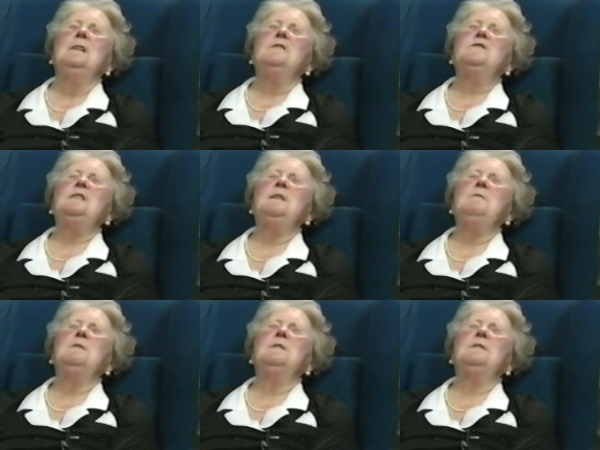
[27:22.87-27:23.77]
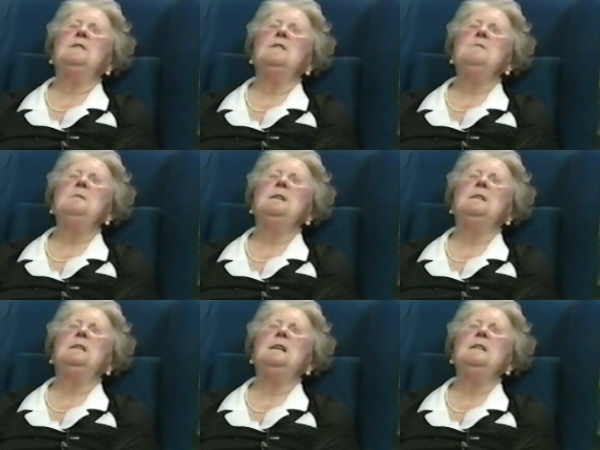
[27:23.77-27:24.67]
She would have told me
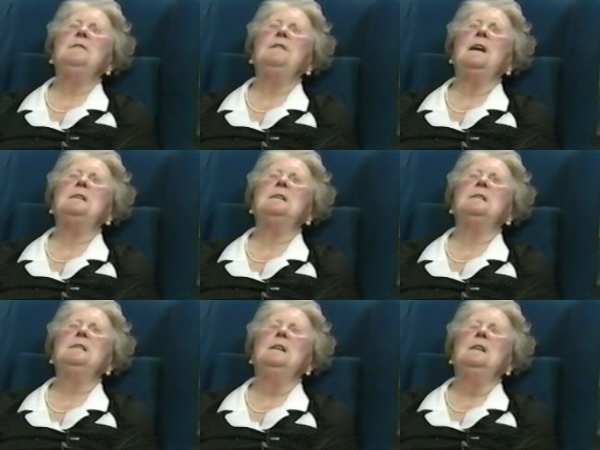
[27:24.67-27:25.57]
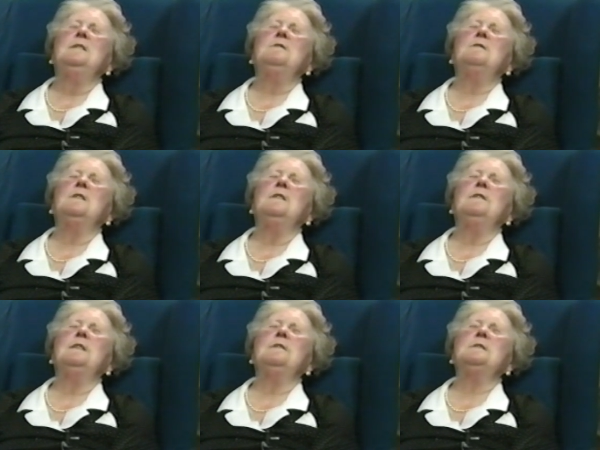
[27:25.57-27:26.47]
that then the Vatican took
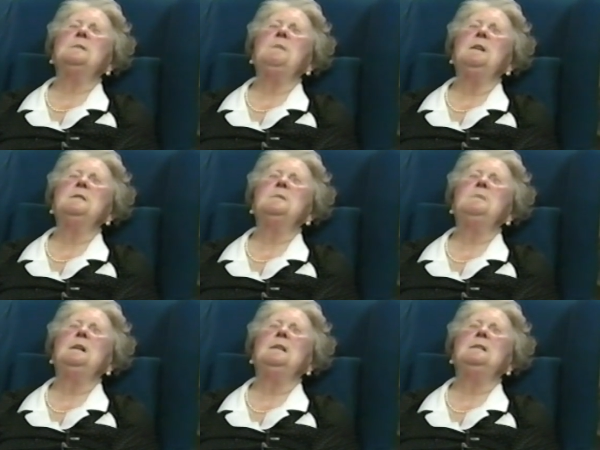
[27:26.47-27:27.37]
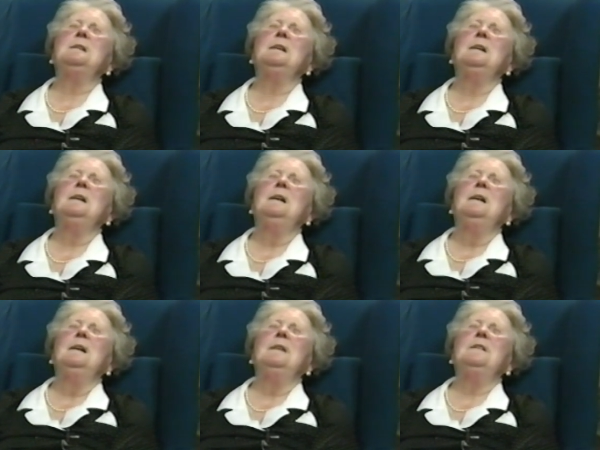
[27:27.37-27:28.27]
over the responsibility,
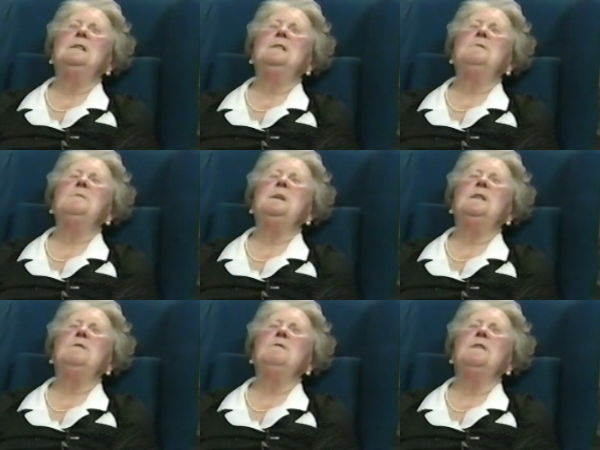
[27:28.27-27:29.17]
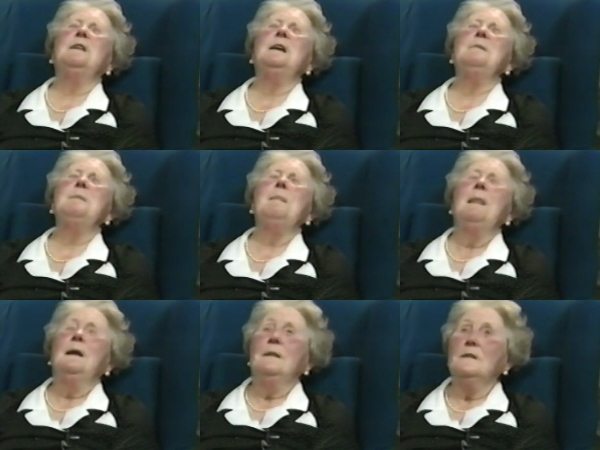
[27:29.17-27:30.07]
and that it would be through them
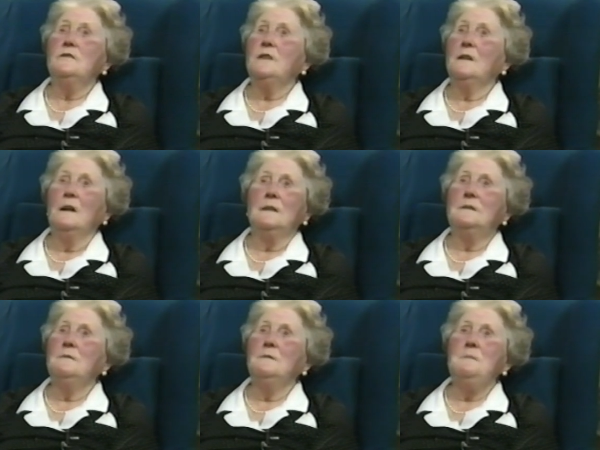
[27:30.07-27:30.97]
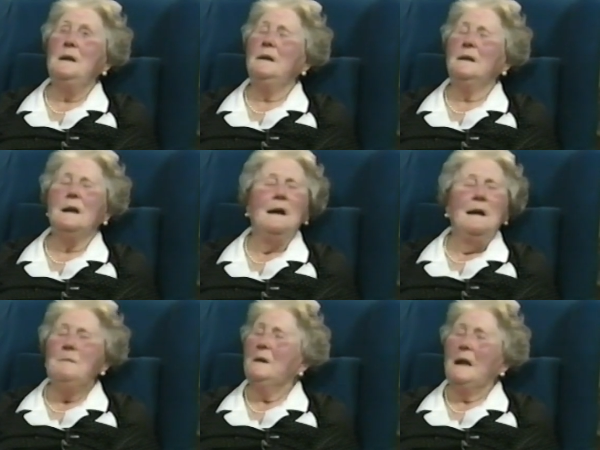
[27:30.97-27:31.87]
that she got to America.
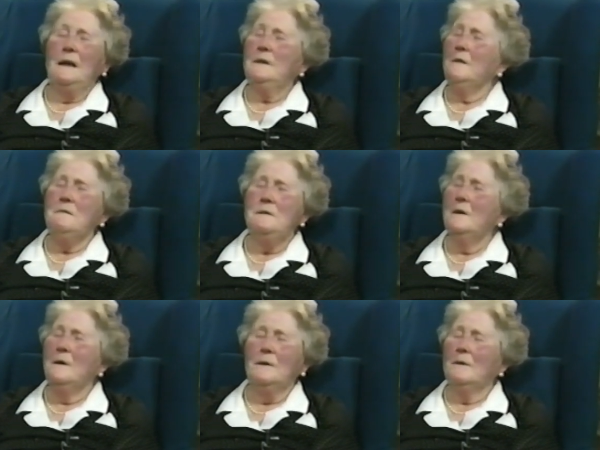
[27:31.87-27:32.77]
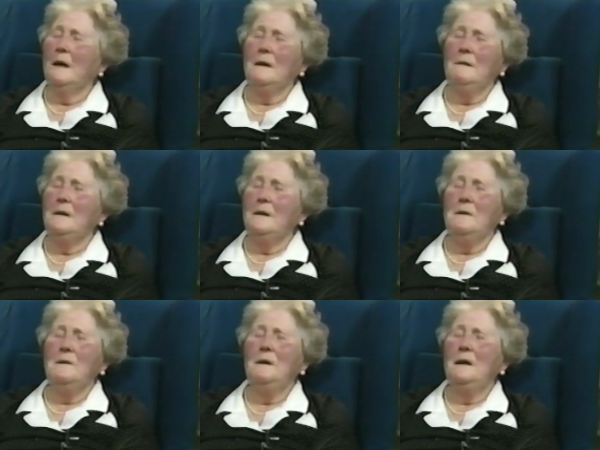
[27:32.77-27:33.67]
But I don't know. I only
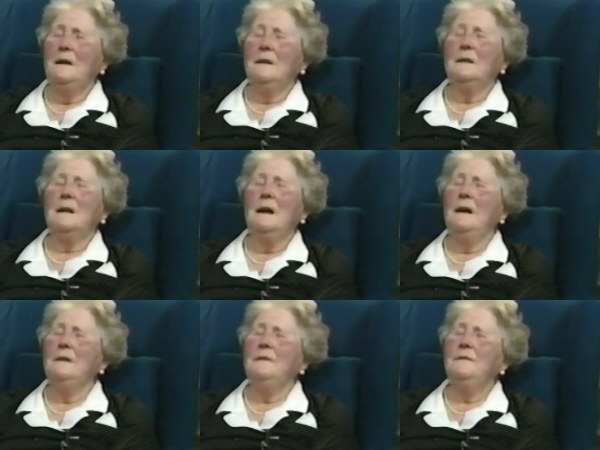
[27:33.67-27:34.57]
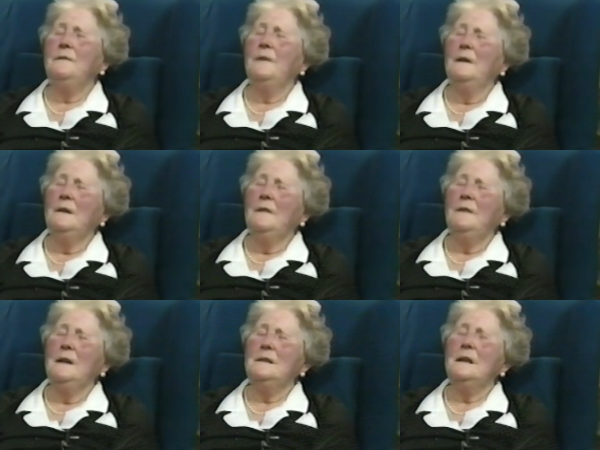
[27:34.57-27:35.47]
know the kind of
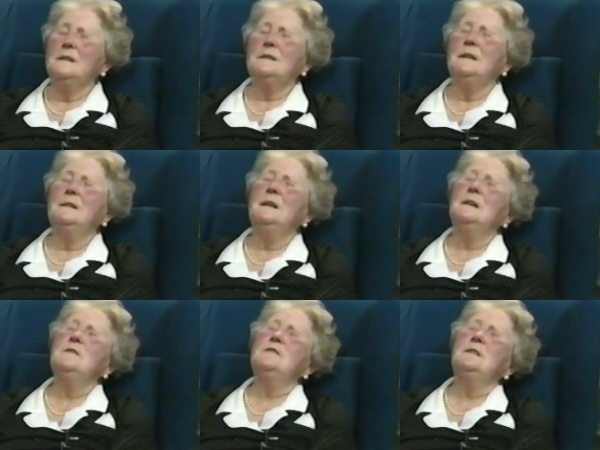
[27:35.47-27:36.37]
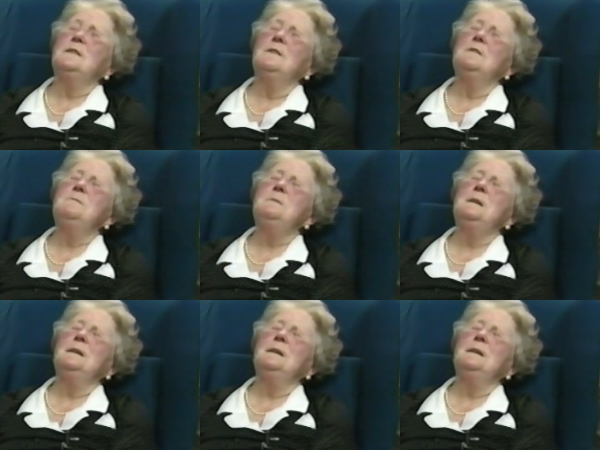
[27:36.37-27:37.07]
fantastic tales she told me.